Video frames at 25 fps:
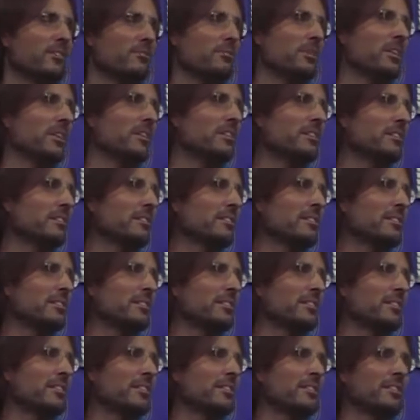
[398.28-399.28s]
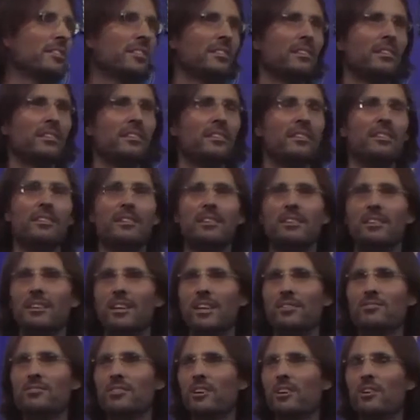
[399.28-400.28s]
don't we?
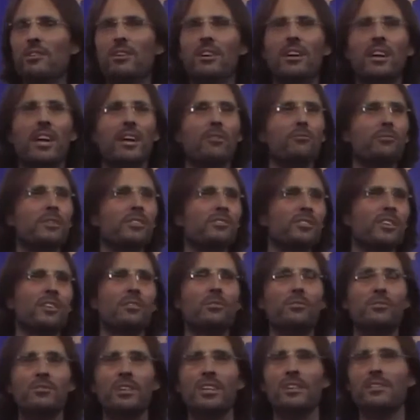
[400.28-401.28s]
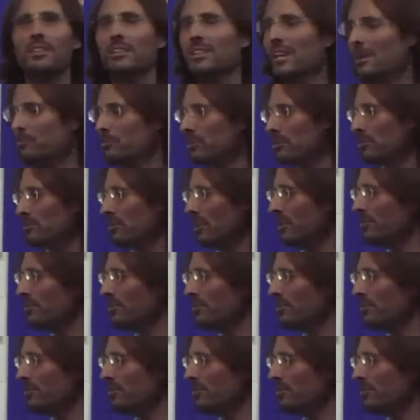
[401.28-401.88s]
And so every single thing that comes